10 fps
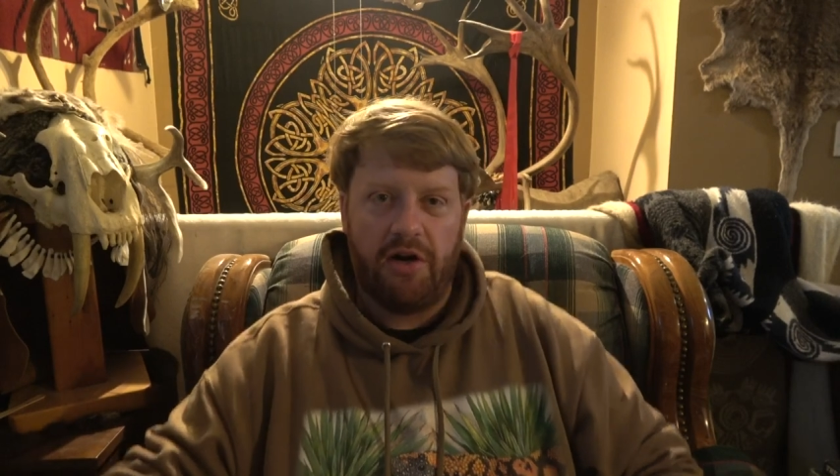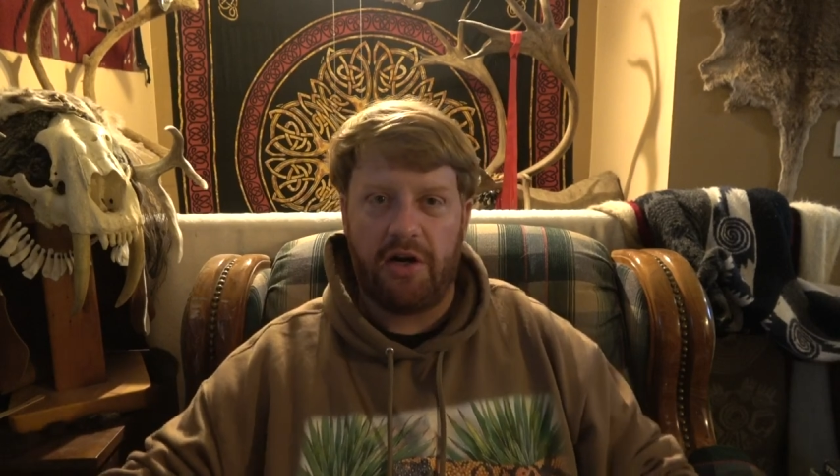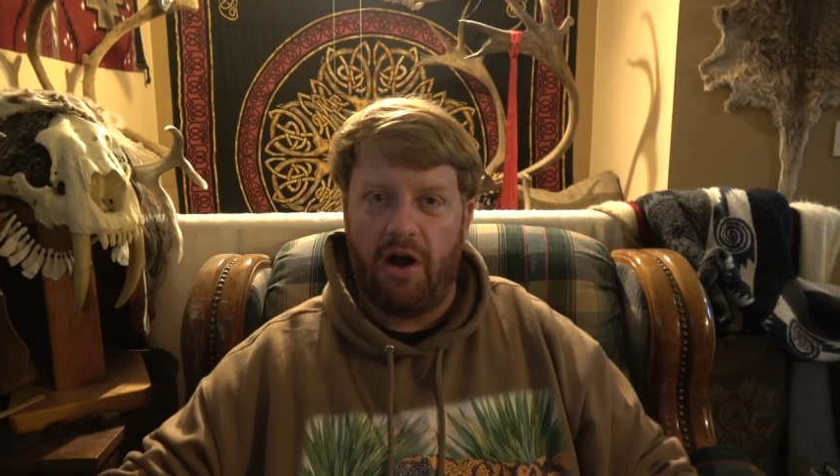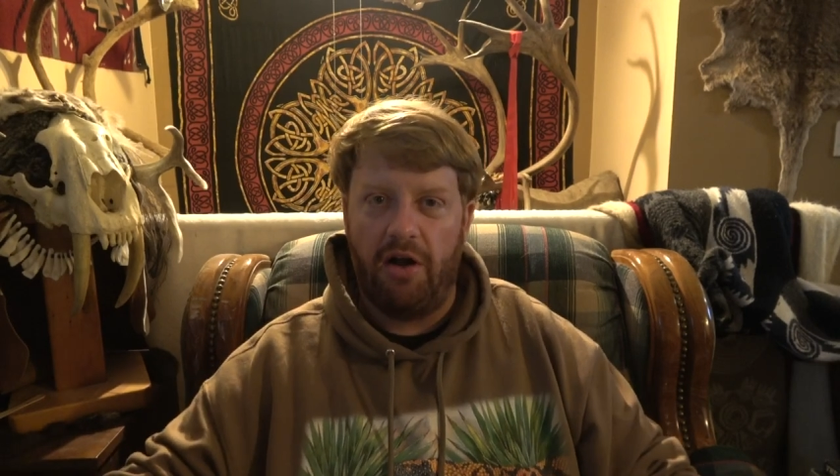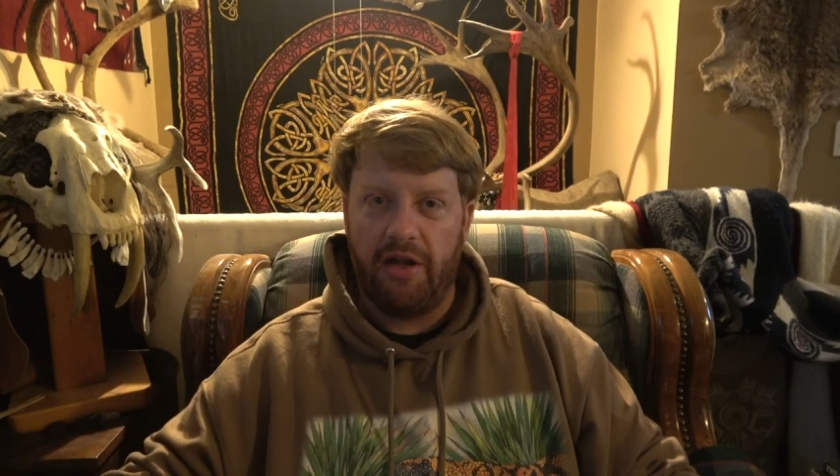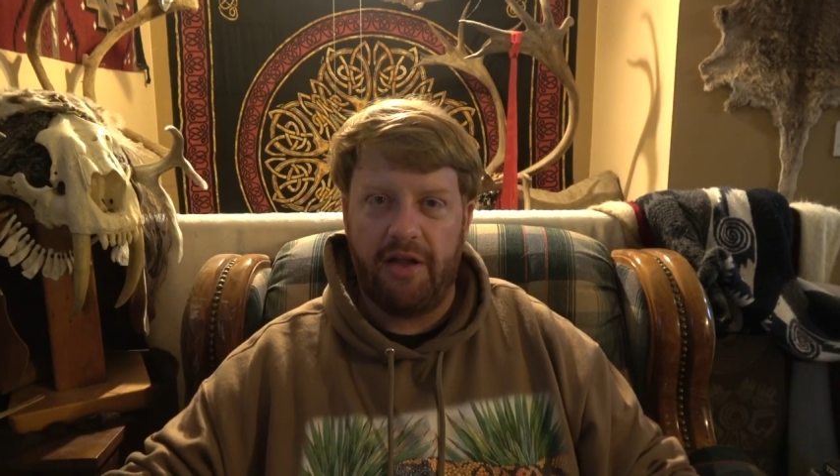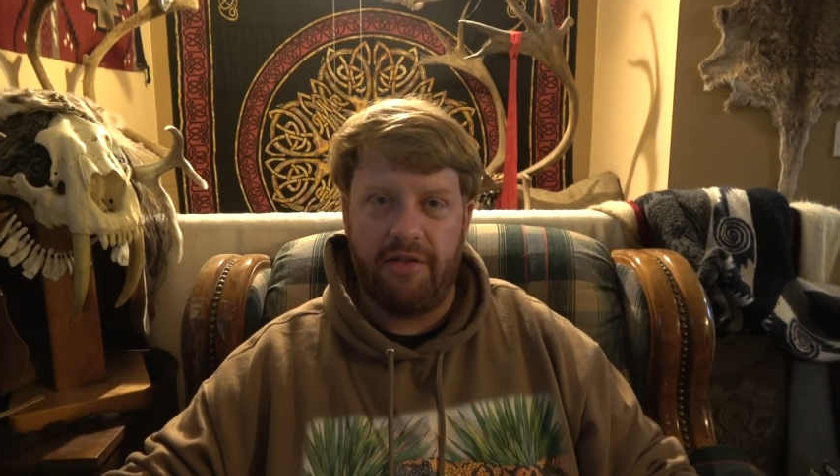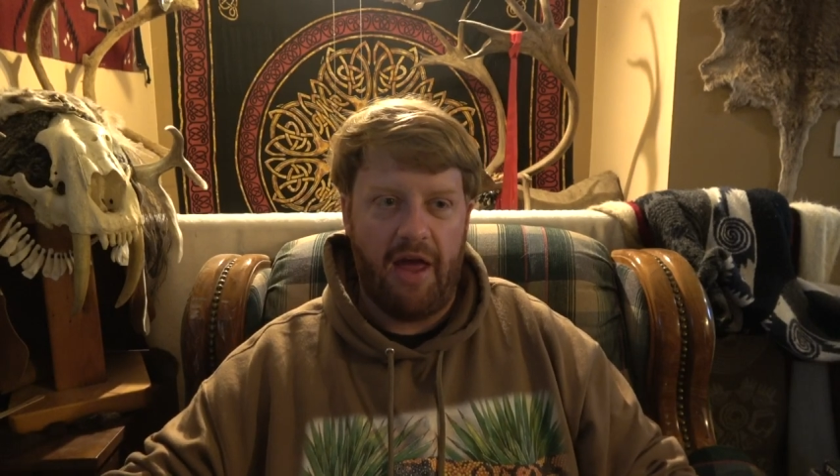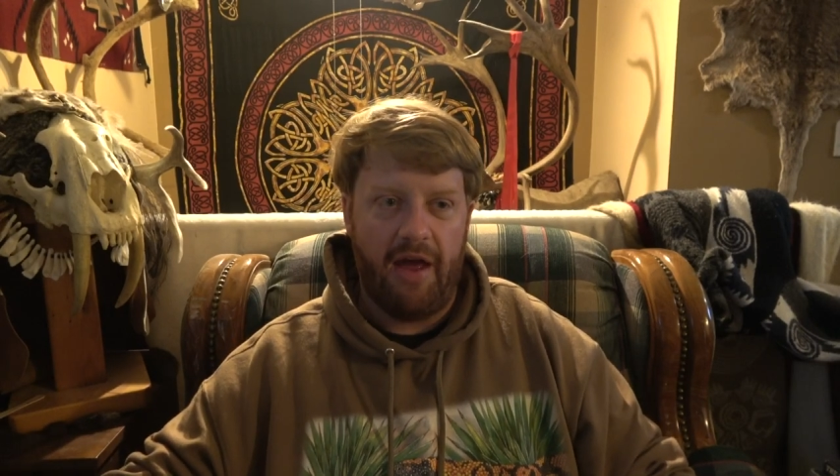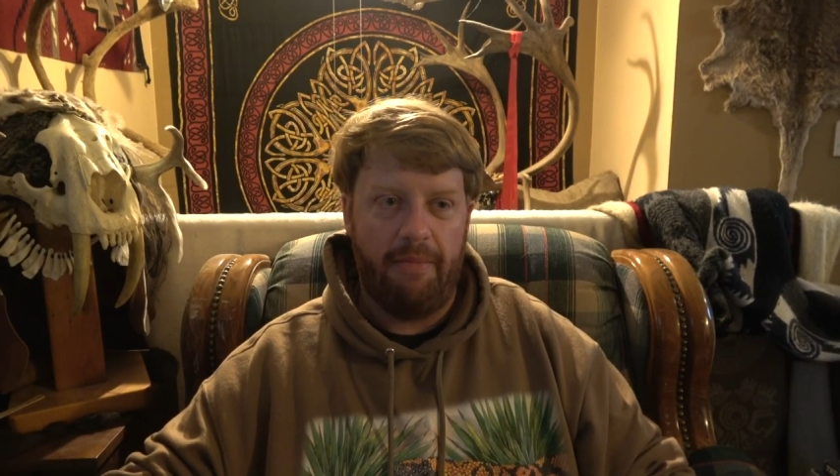calling
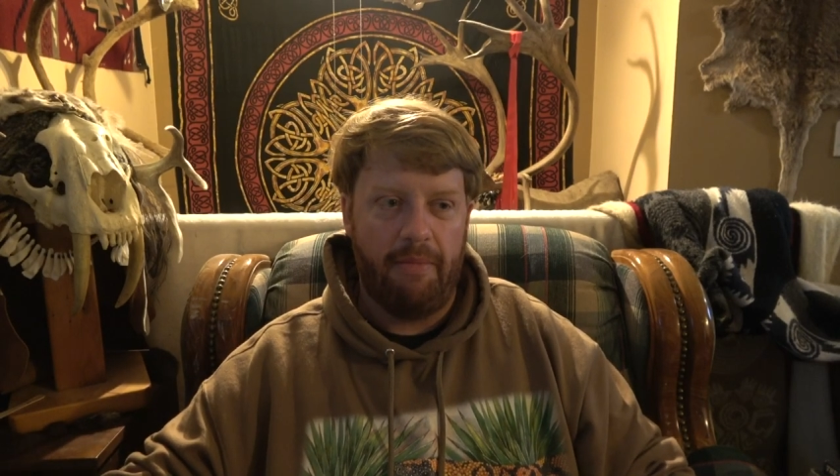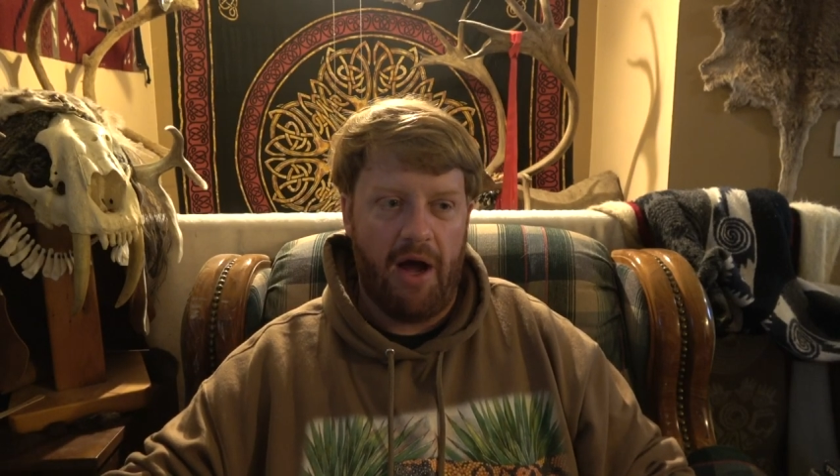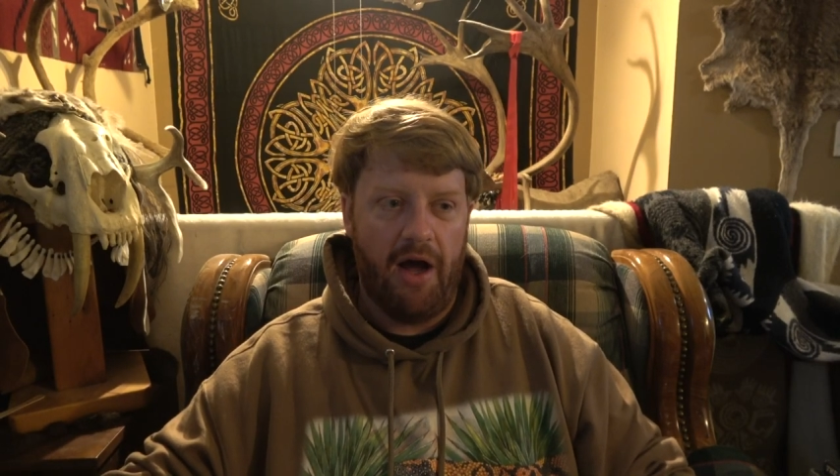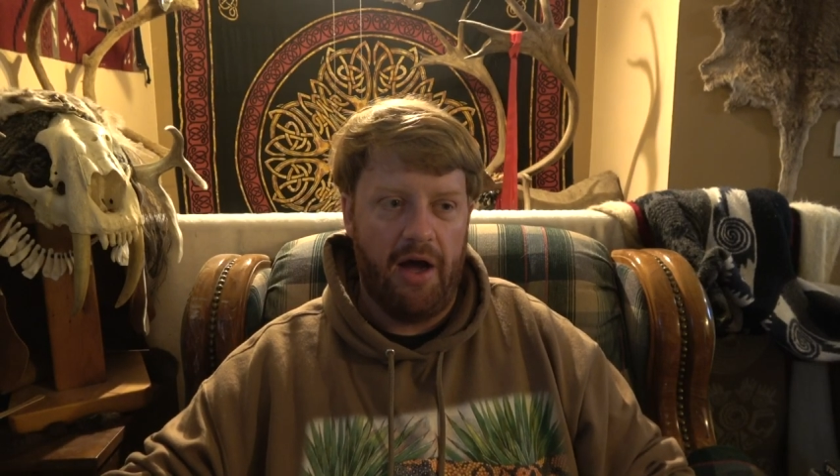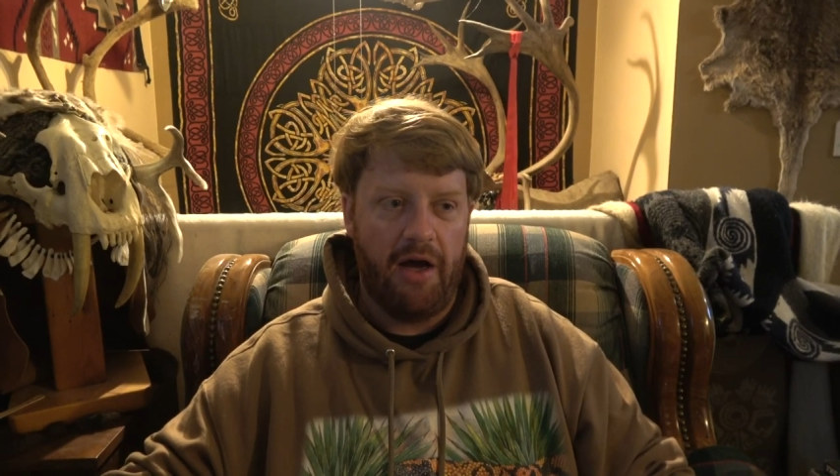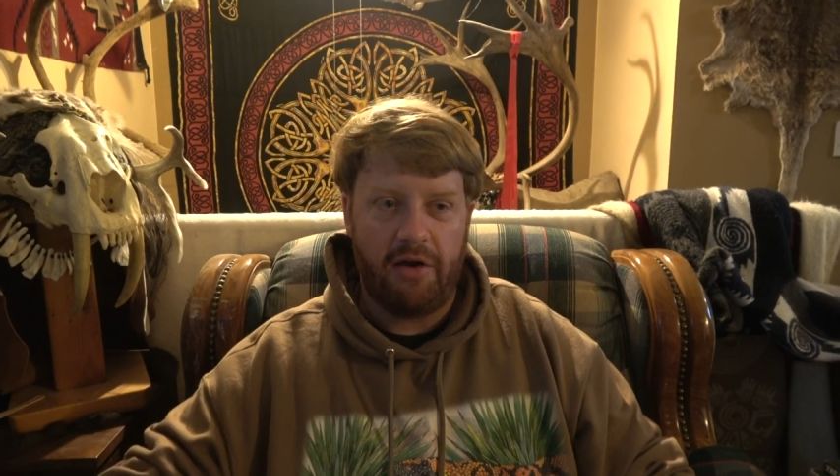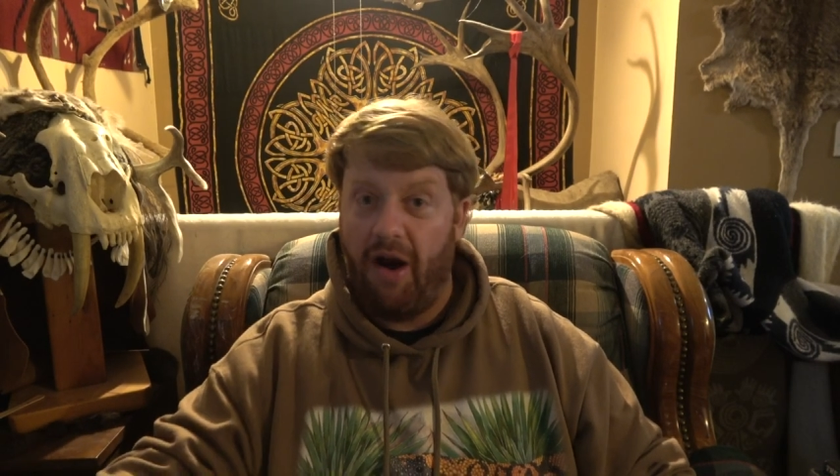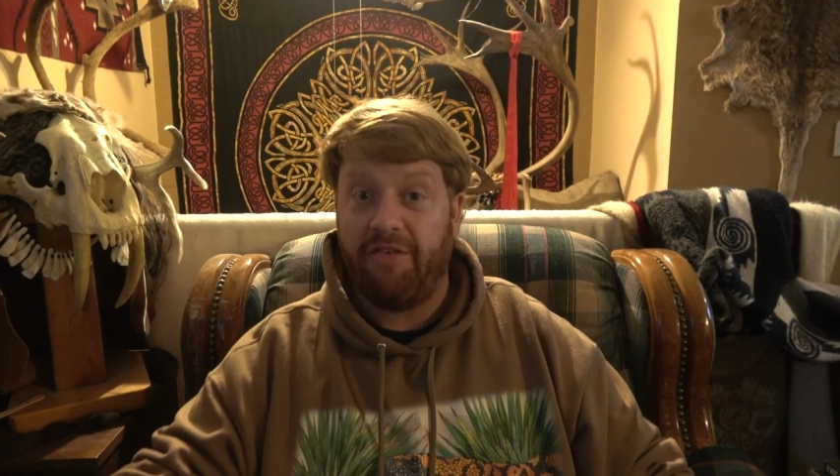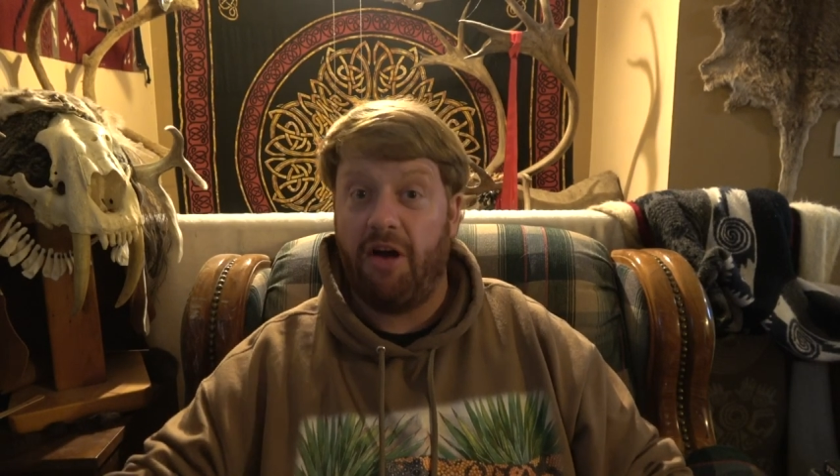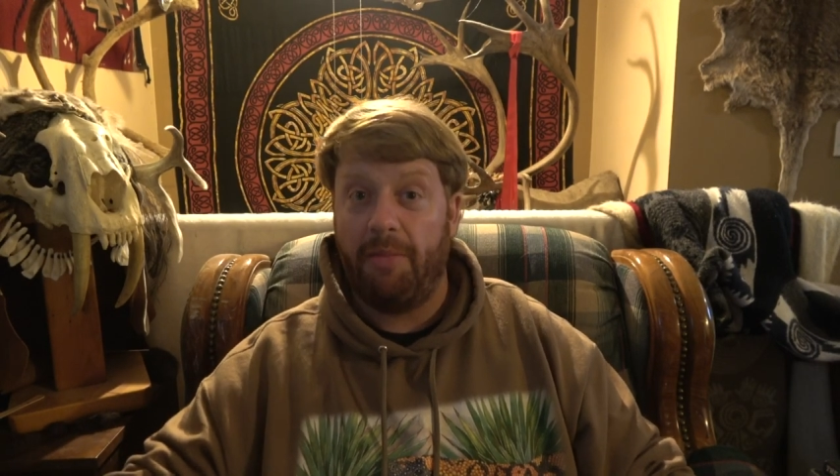them
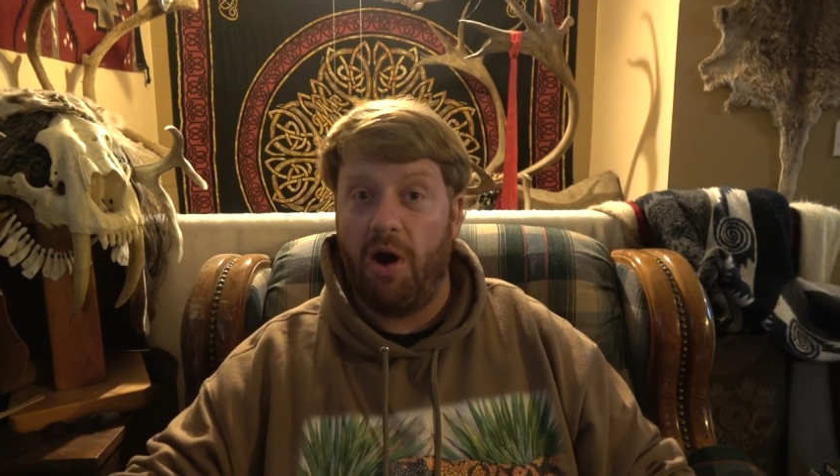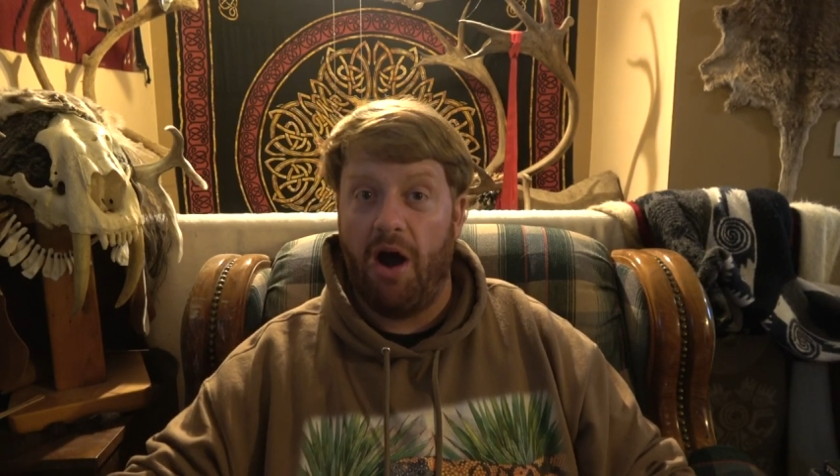grasshopper